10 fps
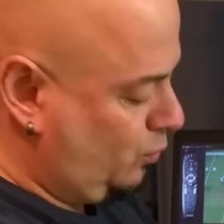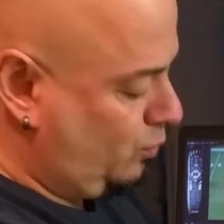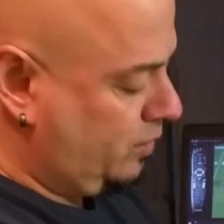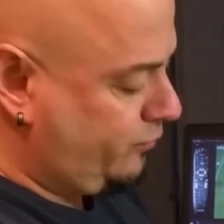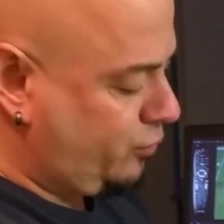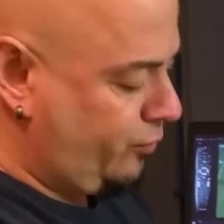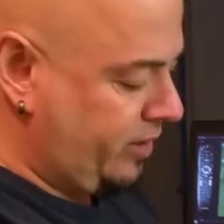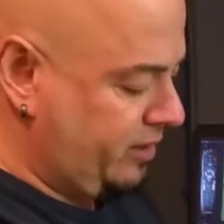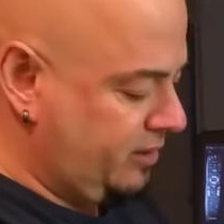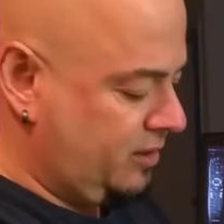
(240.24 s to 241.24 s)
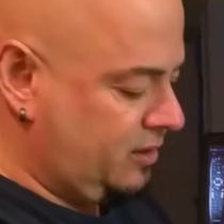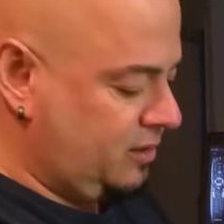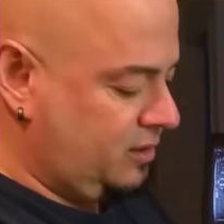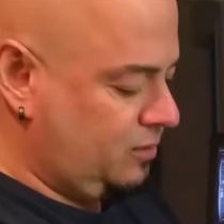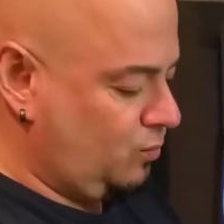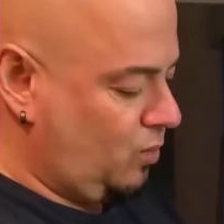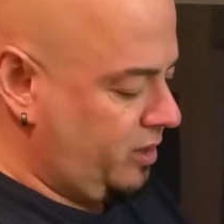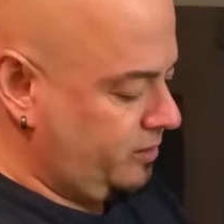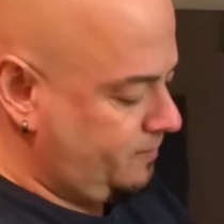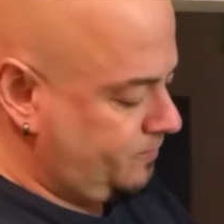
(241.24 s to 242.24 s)
rule of 3.
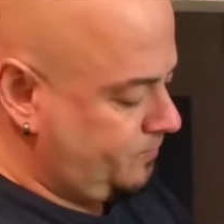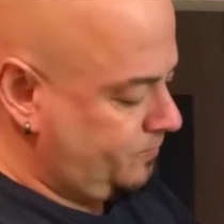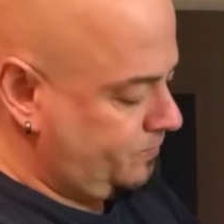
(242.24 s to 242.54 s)
1,